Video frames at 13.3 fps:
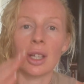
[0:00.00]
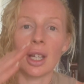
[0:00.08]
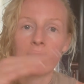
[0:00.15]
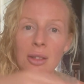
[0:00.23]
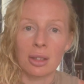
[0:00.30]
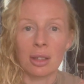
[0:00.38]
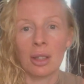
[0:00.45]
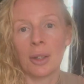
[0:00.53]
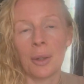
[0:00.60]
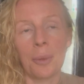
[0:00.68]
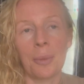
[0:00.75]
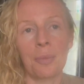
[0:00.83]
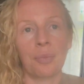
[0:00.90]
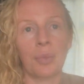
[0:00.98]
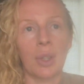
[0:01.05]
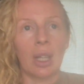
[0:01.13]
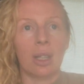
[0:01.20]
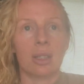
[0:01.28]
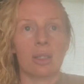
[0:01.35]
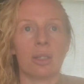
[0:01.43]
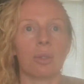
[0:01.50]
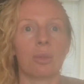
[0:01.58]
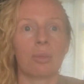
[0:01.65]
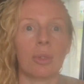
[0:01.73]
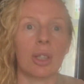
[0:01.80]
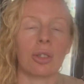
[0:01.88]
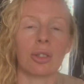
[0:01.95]
And so
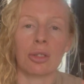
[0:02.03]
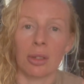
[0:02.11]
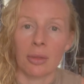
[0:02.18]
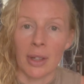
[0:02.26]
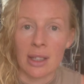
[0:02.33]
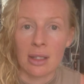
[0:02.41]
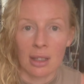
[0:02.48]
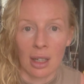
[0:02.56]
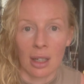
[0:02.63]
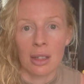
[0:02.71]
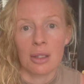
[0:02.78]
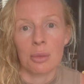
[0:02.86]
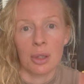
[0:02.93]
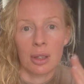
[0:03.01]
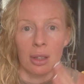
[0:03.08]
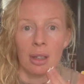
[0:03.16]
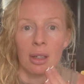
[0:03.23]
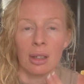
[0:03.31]
the Austria race starts with